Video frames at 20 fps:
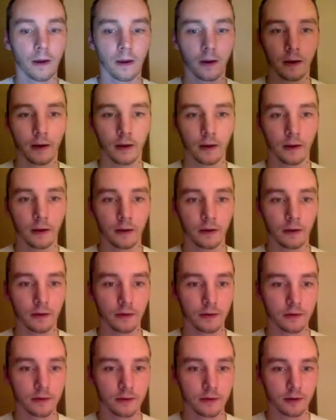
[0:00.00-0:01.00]

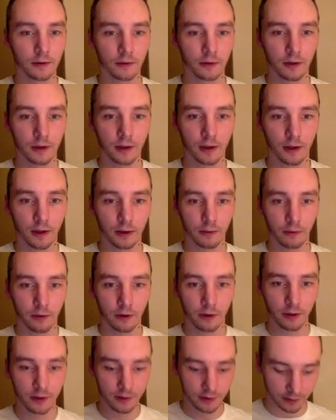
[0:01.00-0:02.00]
And don't care where
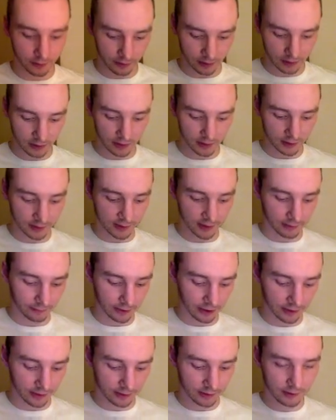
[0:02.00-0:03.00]
it is. Oh, actually it's in the same
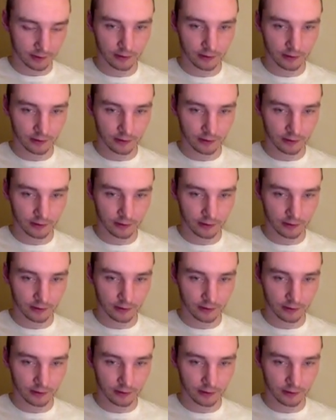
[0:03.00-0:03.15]
place.